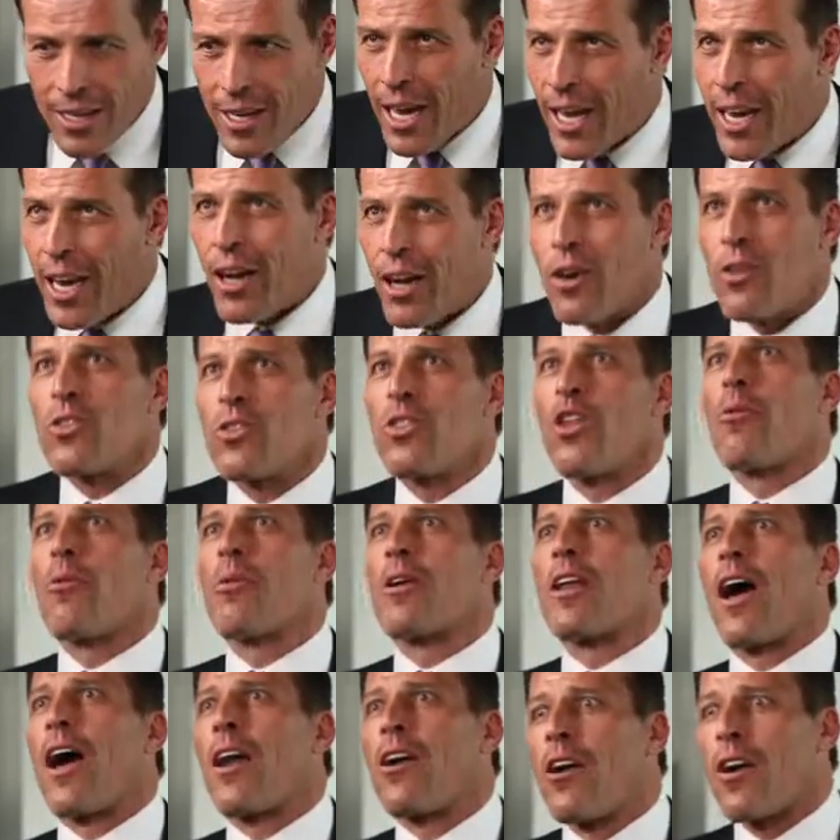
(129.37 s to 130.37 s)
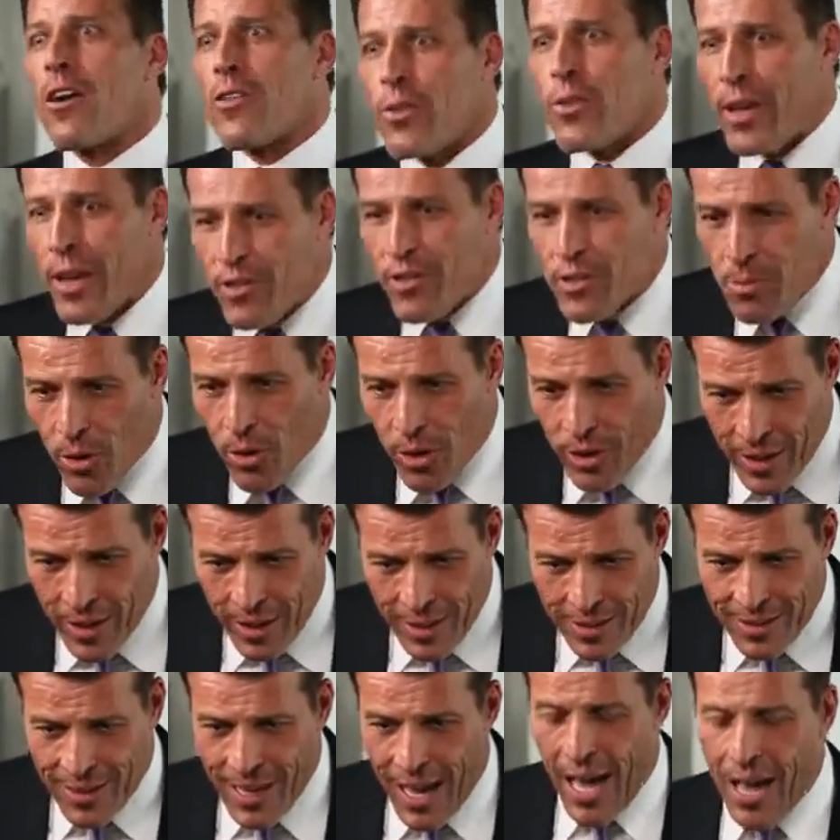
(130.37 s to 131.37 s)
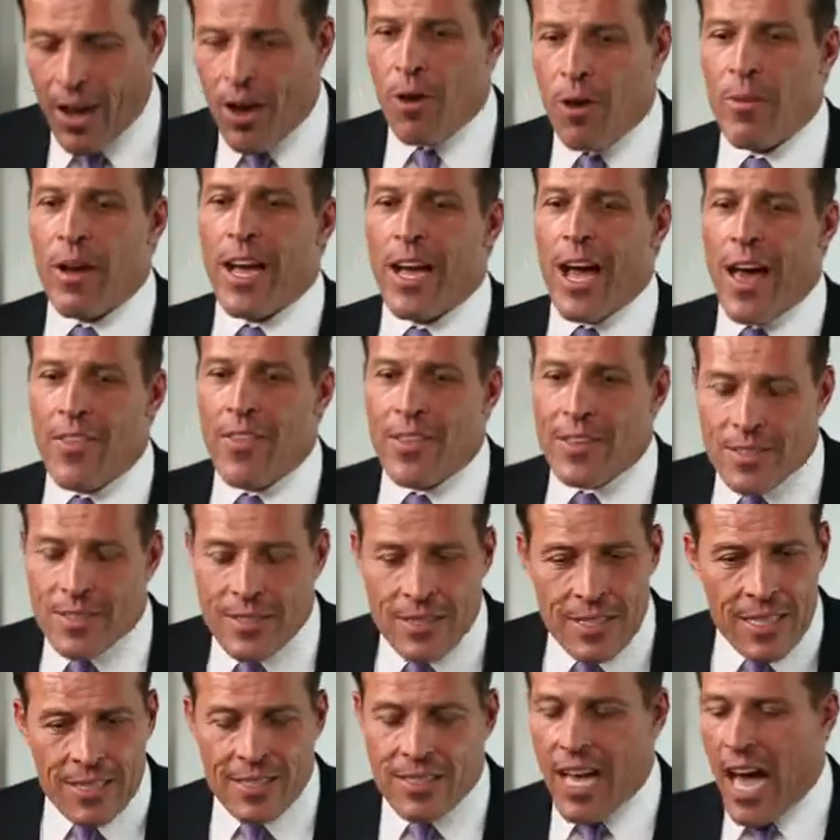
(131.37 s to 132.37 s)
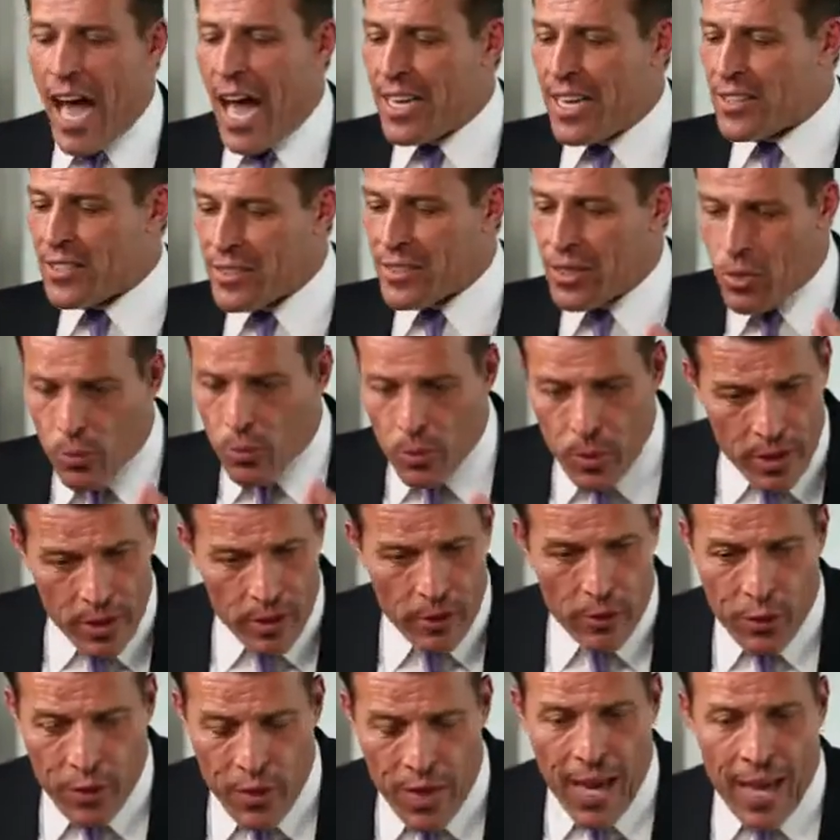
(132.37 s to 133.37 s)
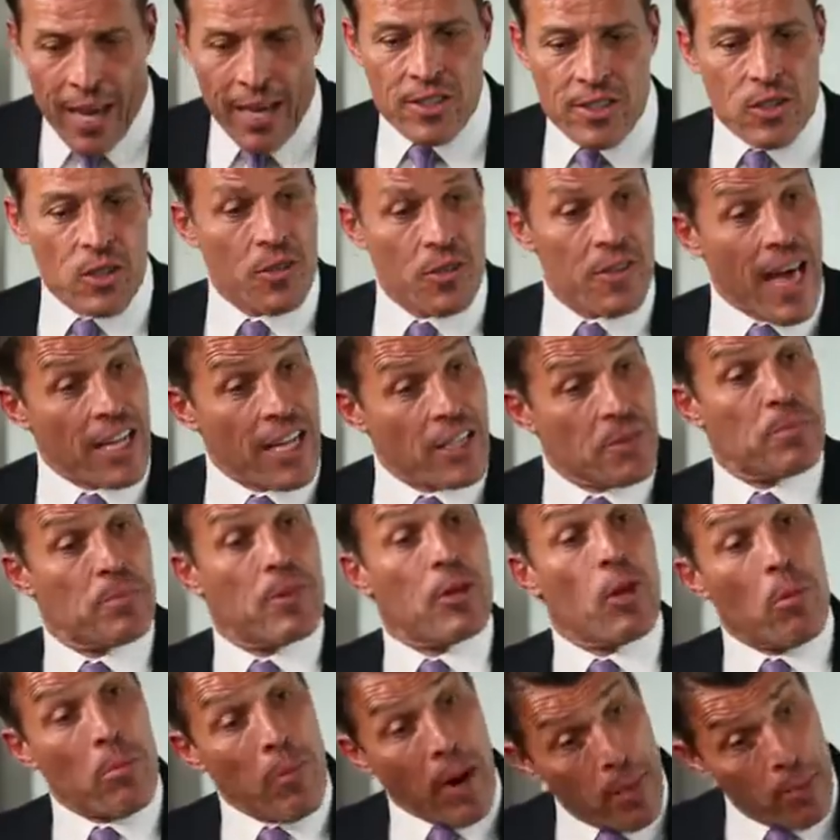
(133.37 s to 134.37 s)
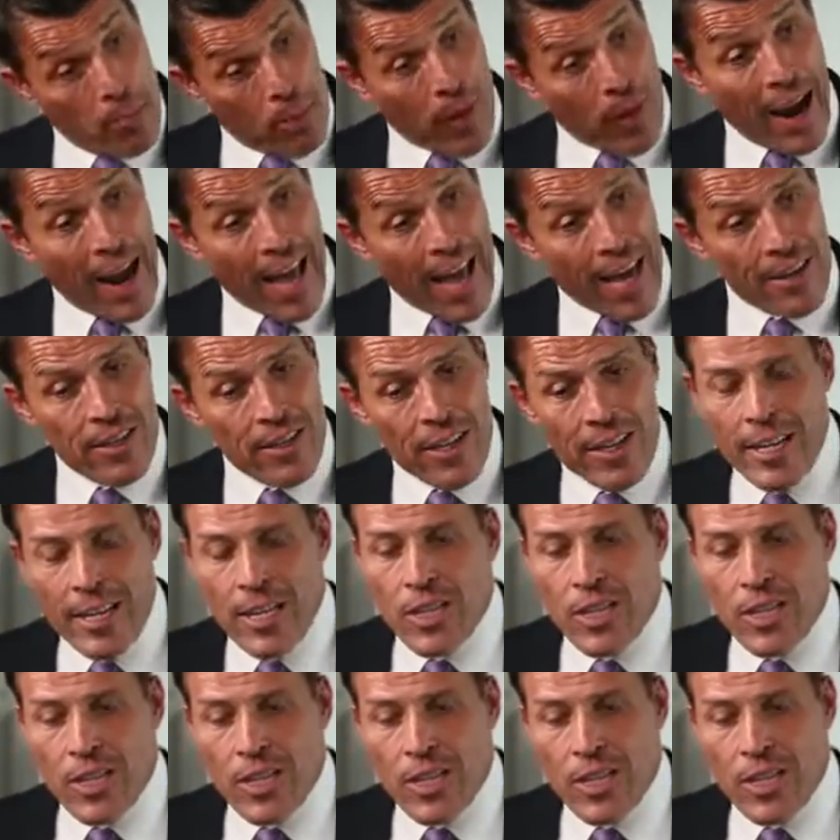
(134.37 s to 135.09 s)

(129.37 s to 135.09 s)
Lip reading: And they go, nobody on earth gives more than this guy. Oh my God, this guy's the real thing. And so that built my brand.